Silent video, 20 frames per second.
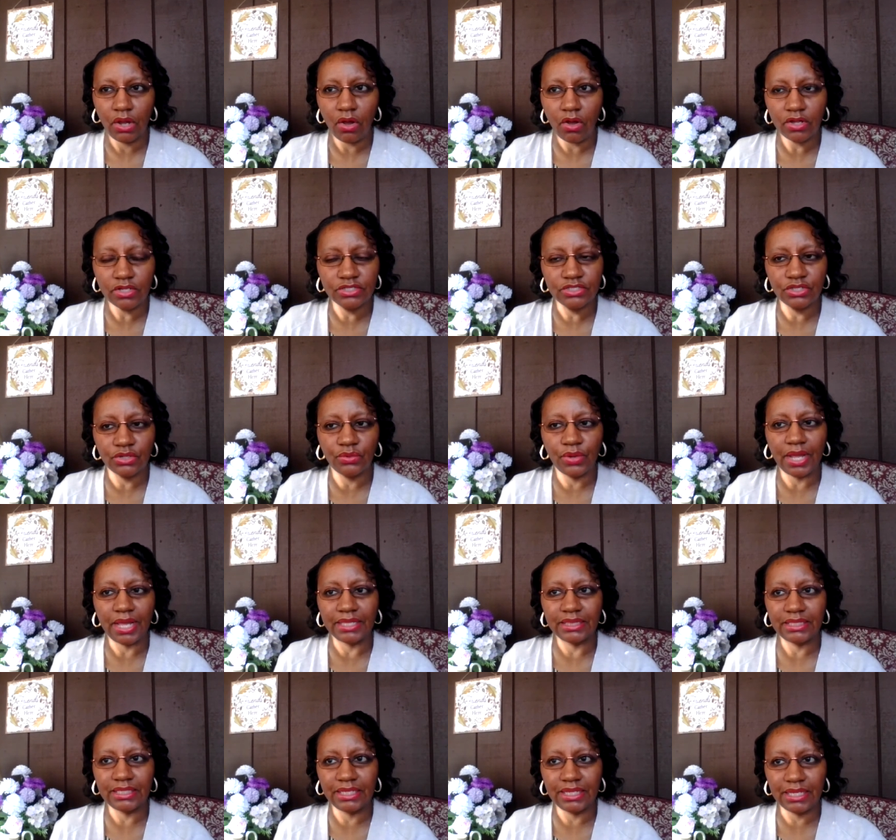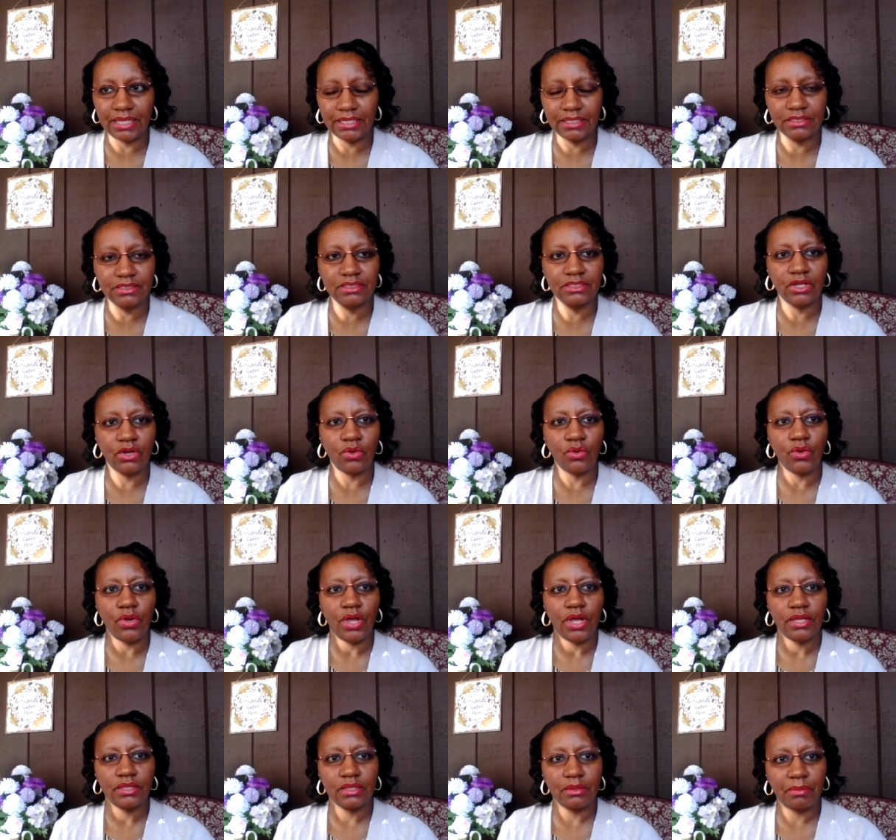Also, at the end, so
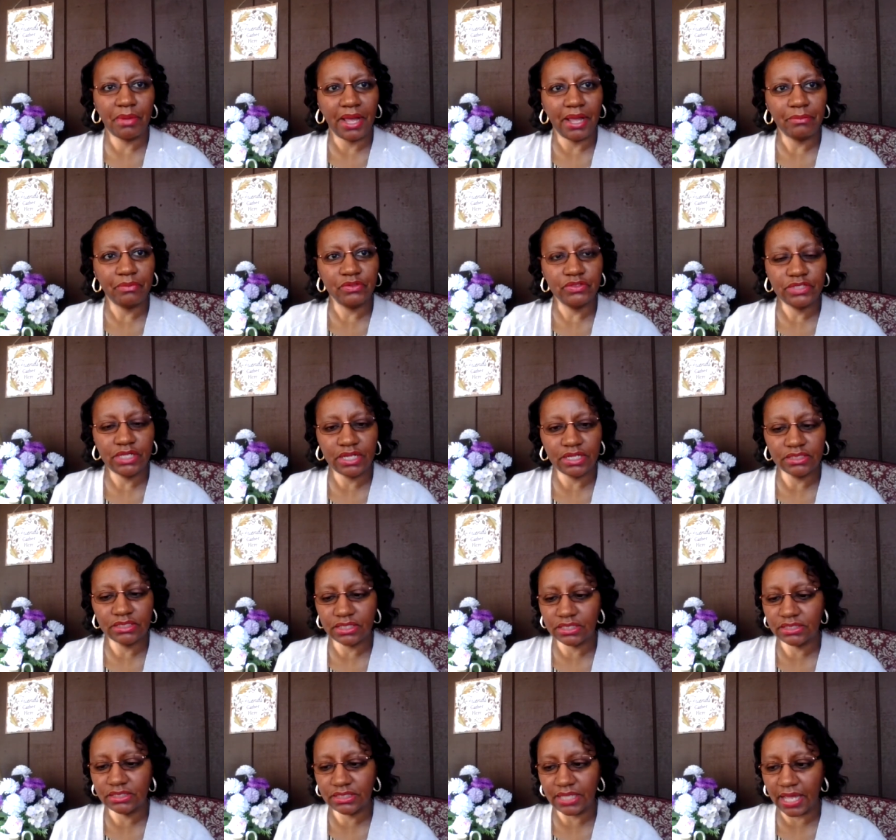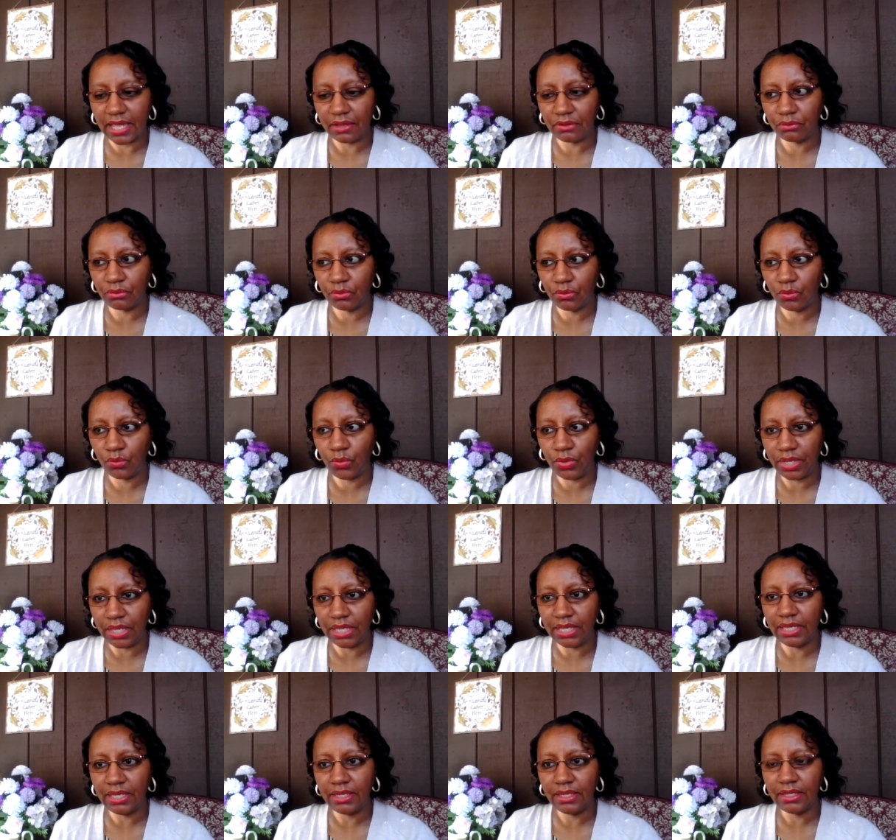the Bible tells us that
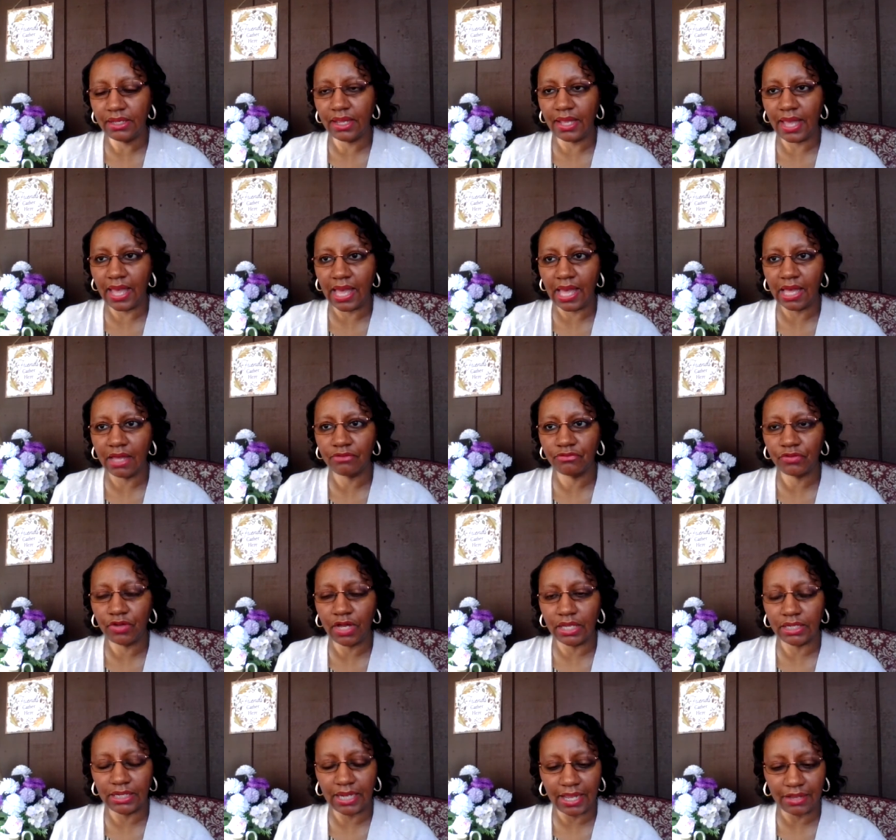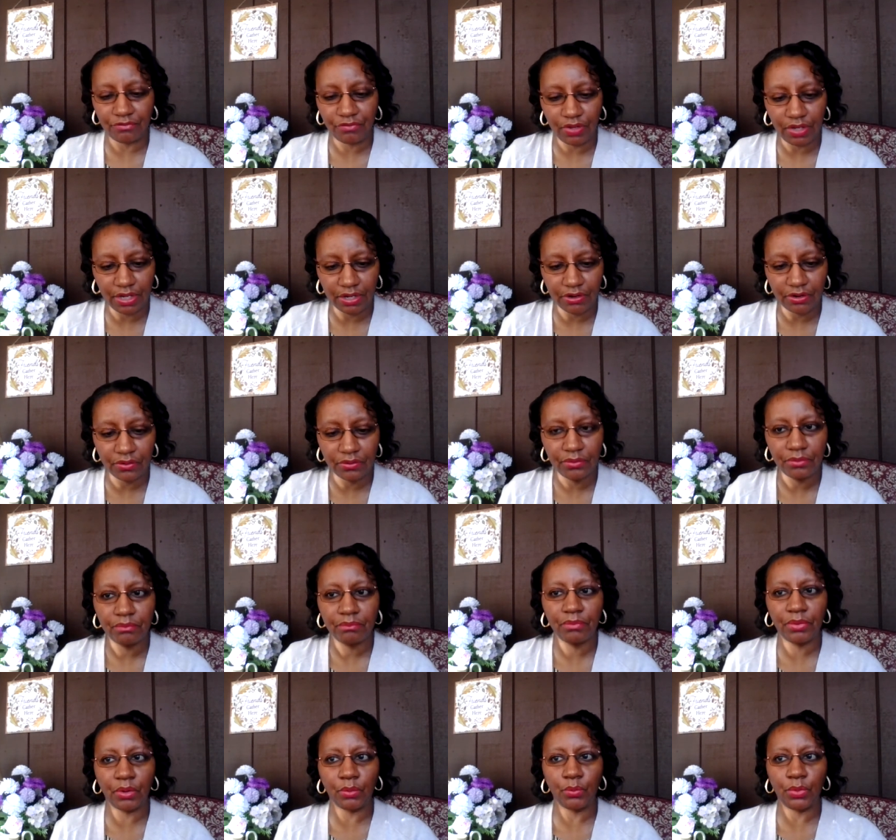we have life here,
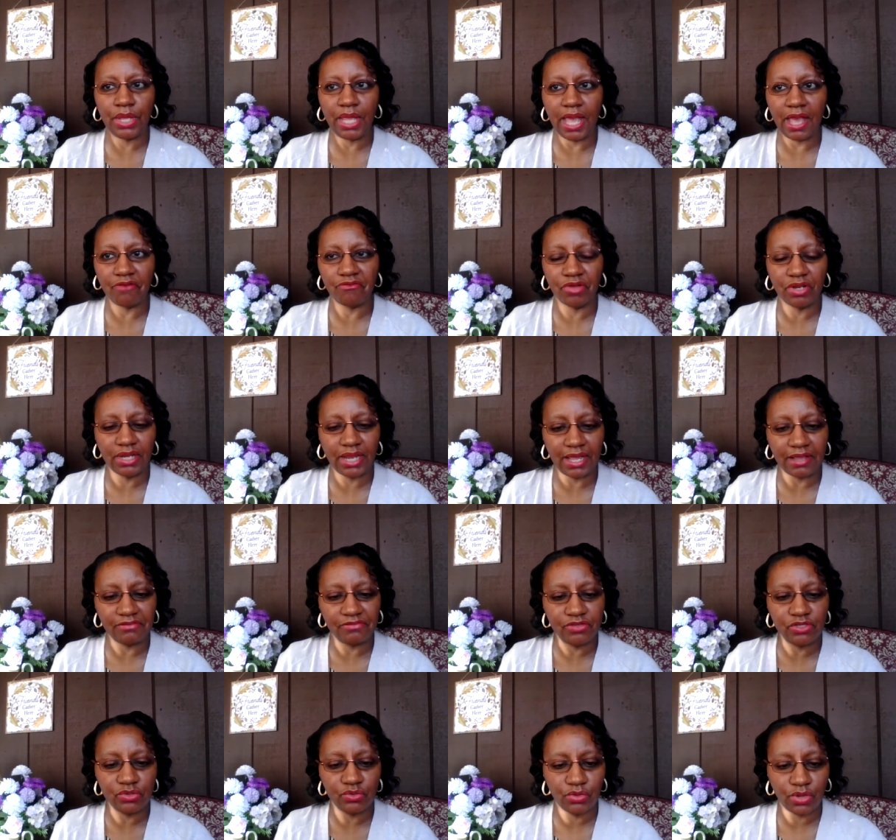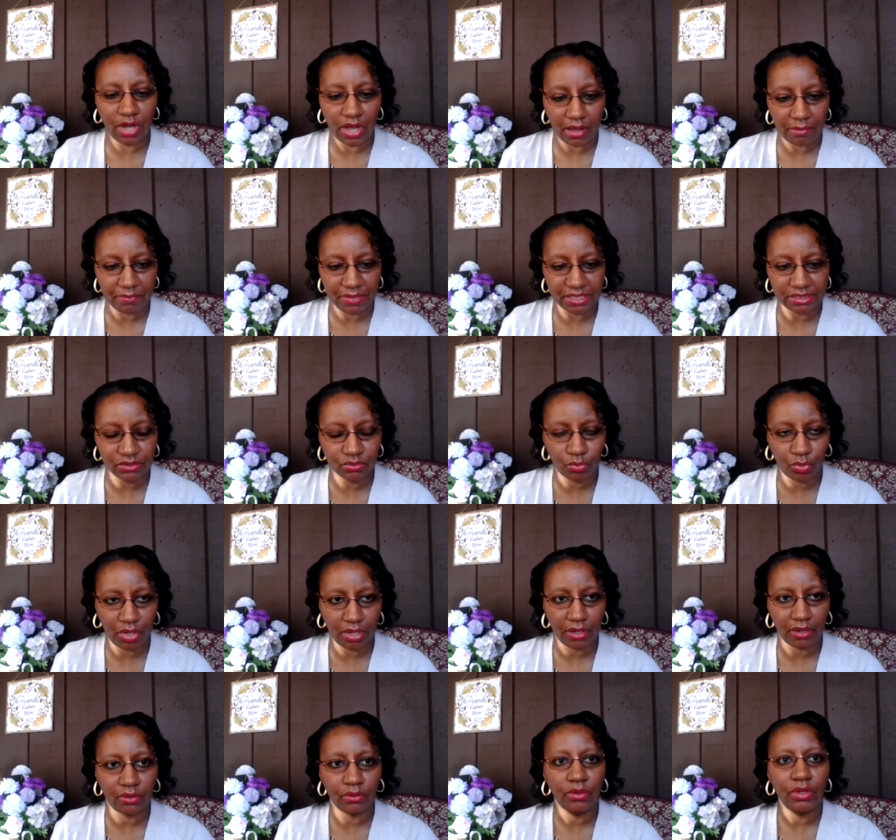but we have a life to come as
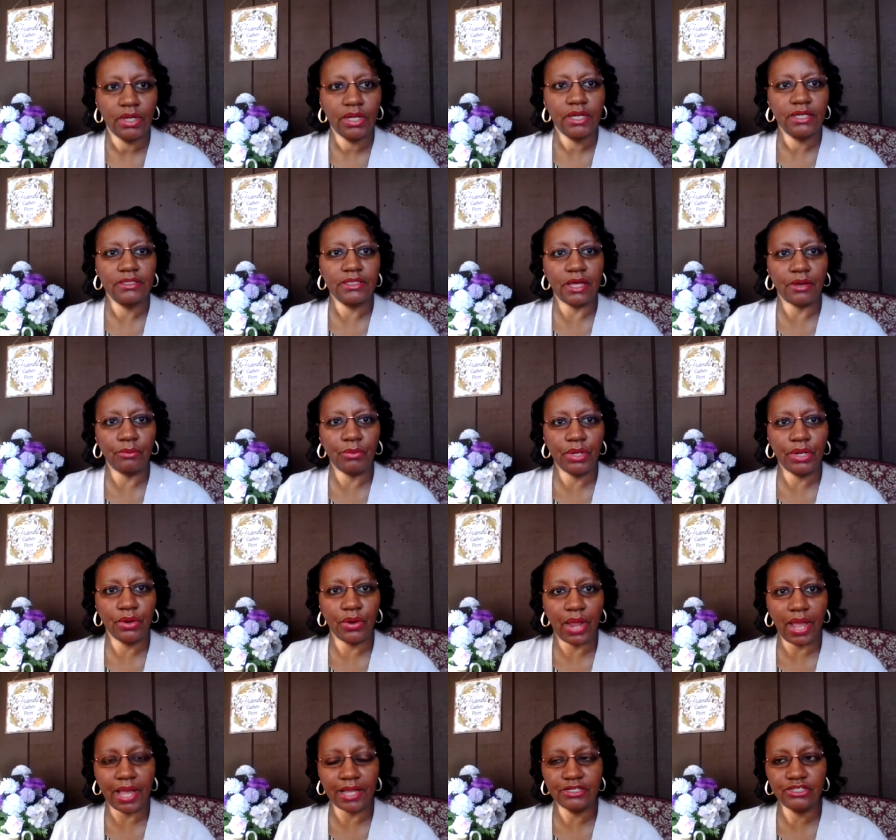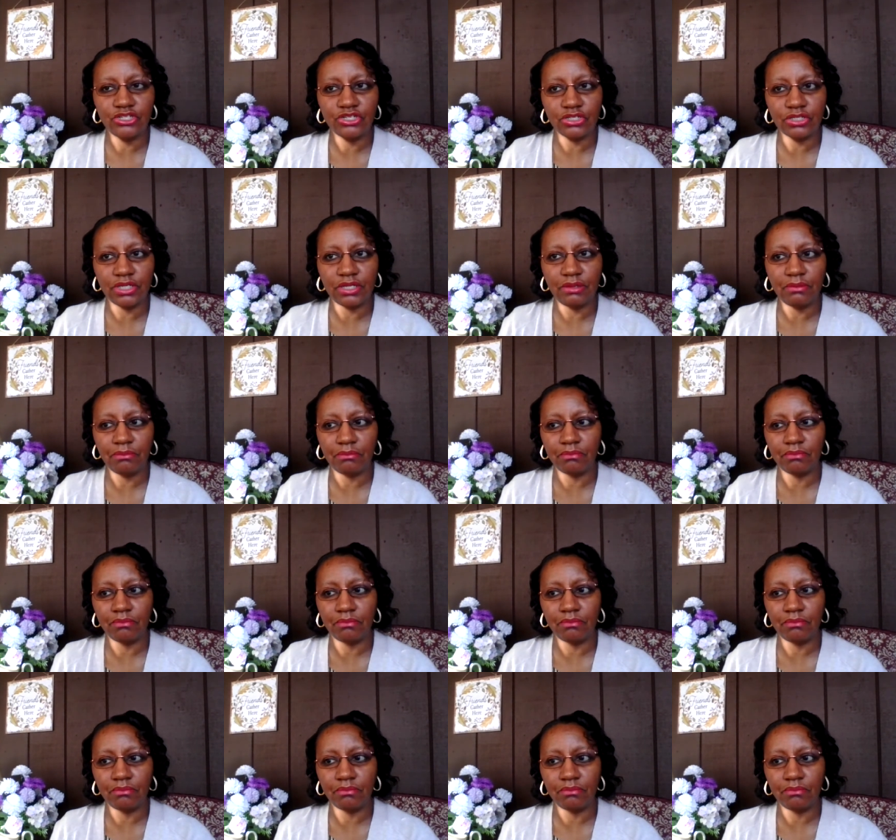well. That we are actually
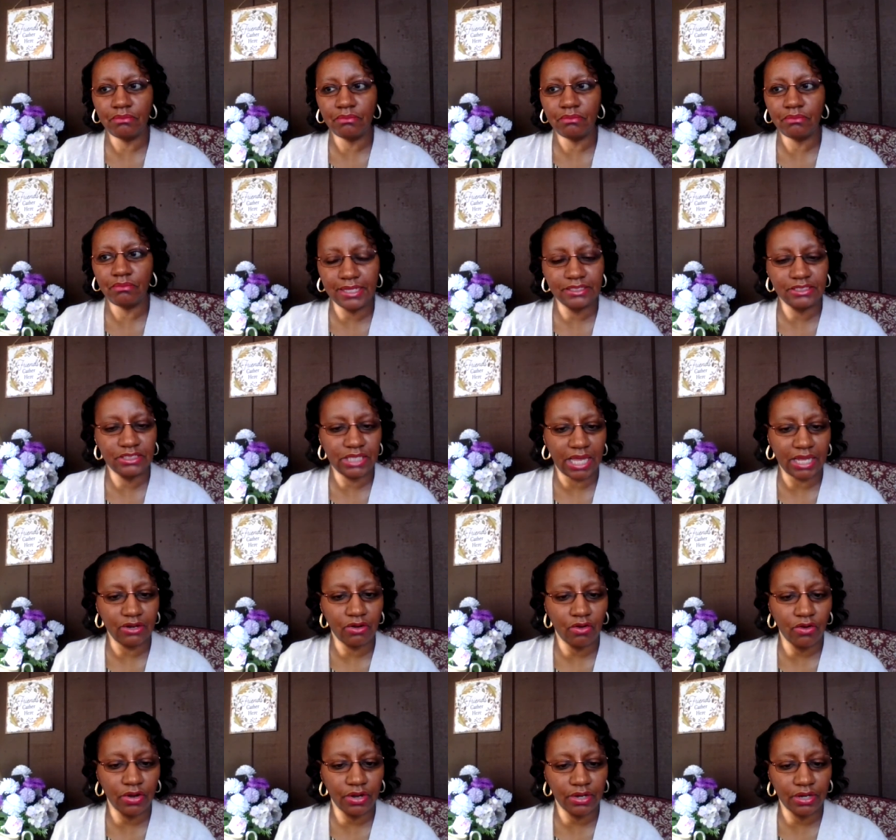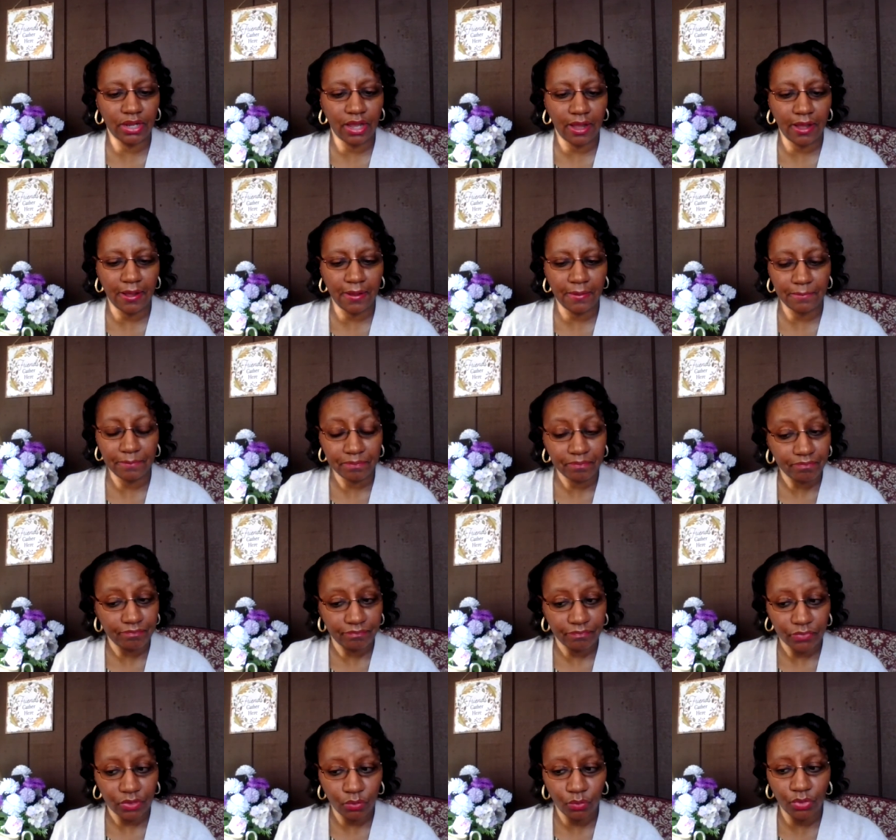beings that are um,
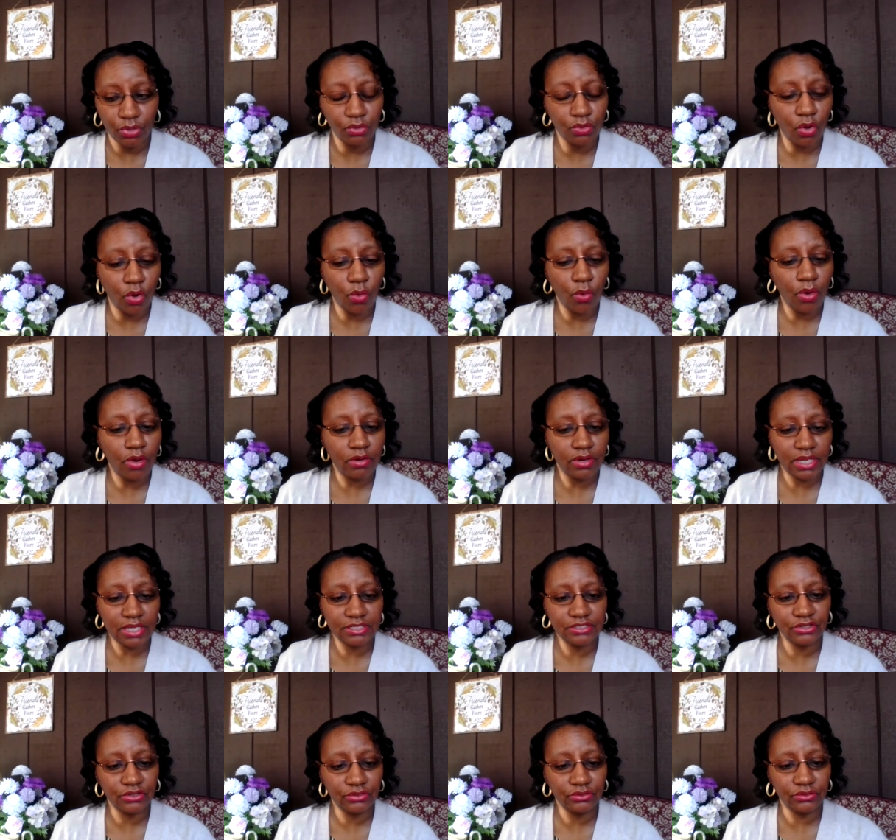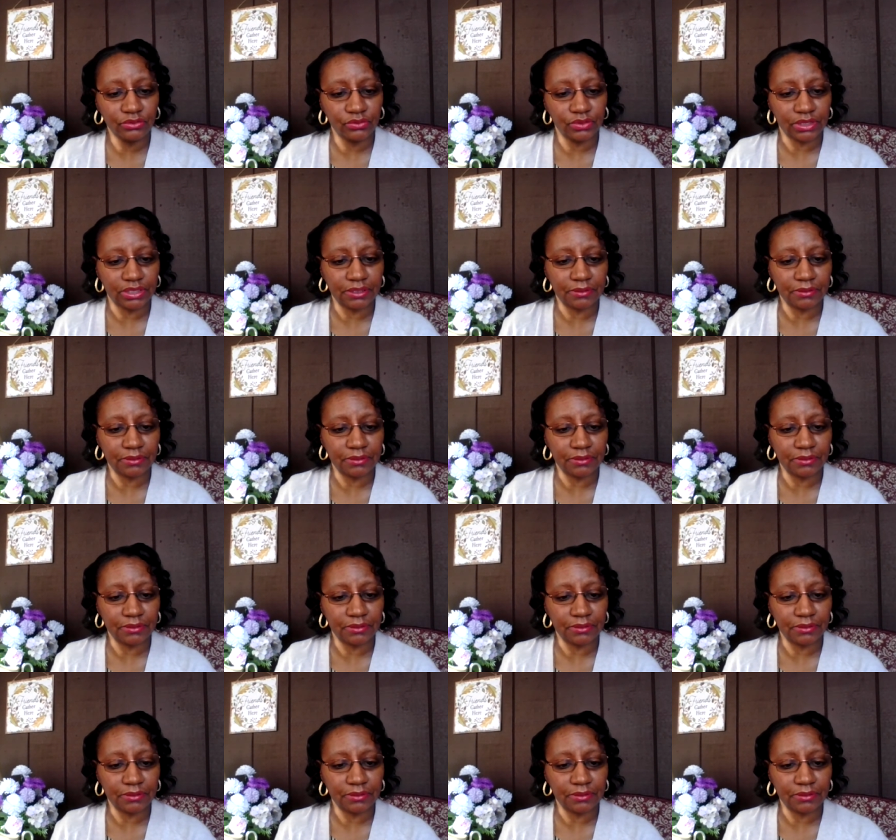will go on eternally.